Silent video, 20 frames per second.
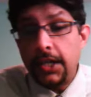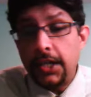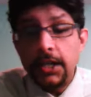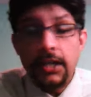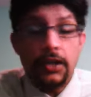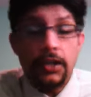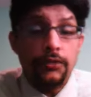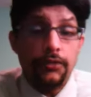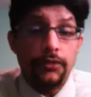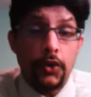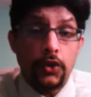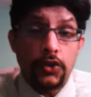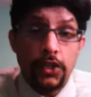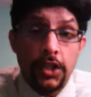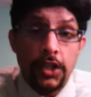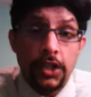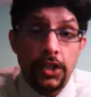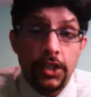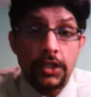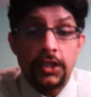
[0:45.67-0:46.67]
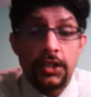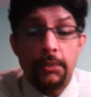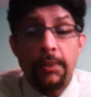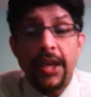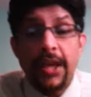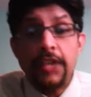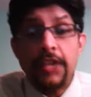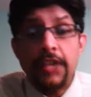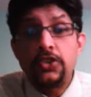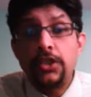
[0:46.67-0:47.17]
and unfortunately the
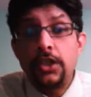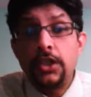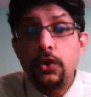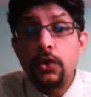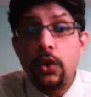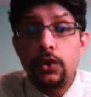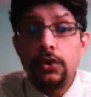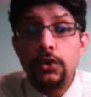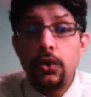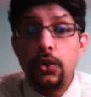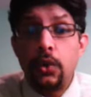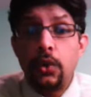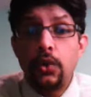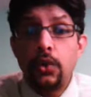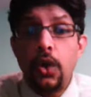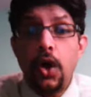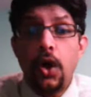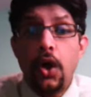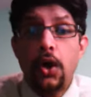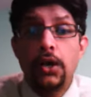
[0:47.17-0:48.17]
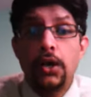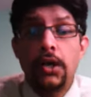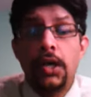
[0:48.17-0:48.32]
match didn't go the whole hog.